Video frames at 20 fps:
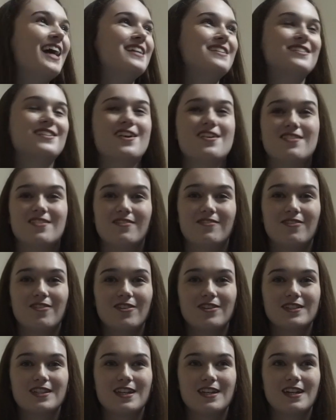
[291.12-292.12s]
And so the
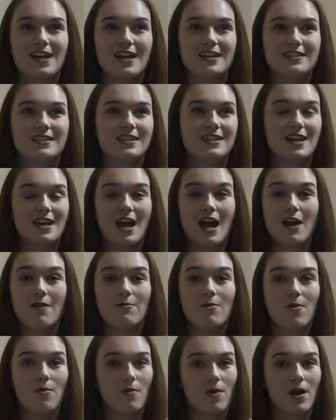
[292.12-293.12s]
floors get nasty. Like, I
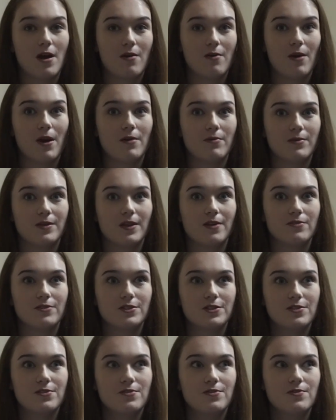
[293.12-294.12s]
won't walk around without
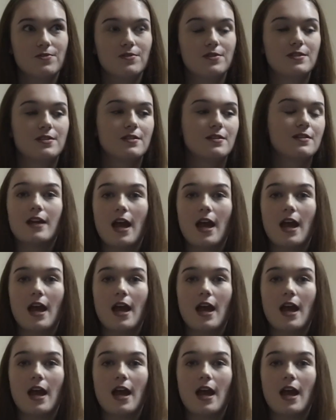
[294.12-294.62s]
shoes.